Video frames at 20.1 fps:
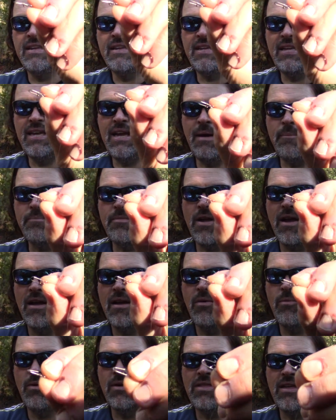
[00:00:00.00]
tipped
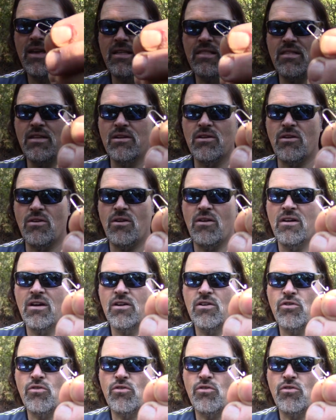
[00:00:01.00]
with a little